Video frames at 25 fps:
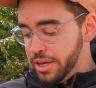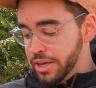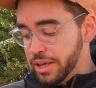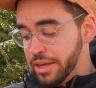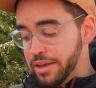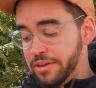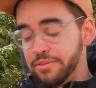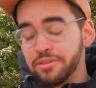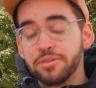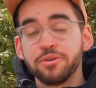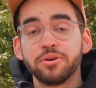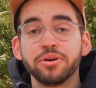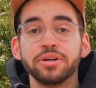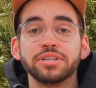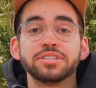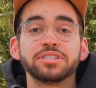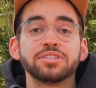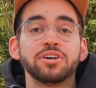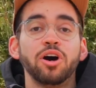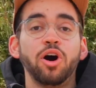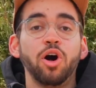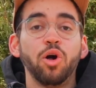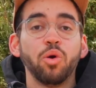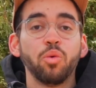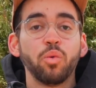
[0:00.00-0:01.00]
either it's
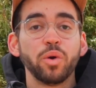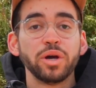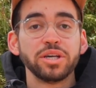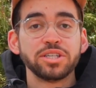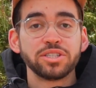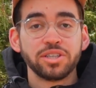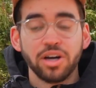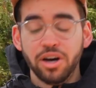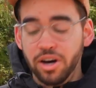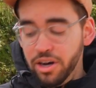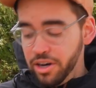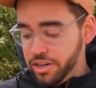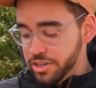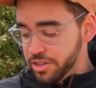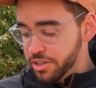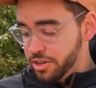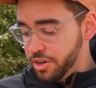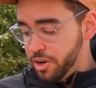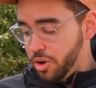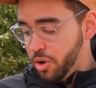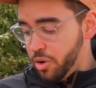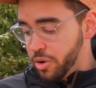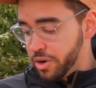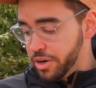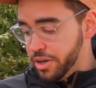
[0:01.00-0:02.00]
always on,
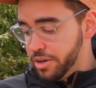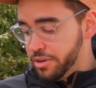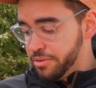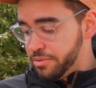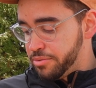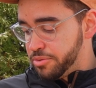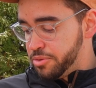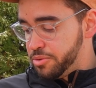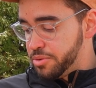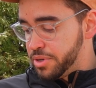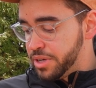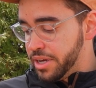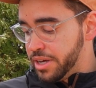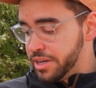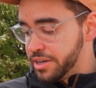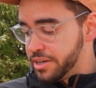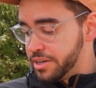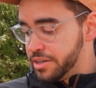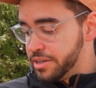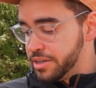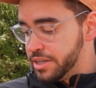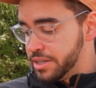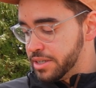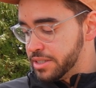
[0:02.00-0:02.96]
or if you can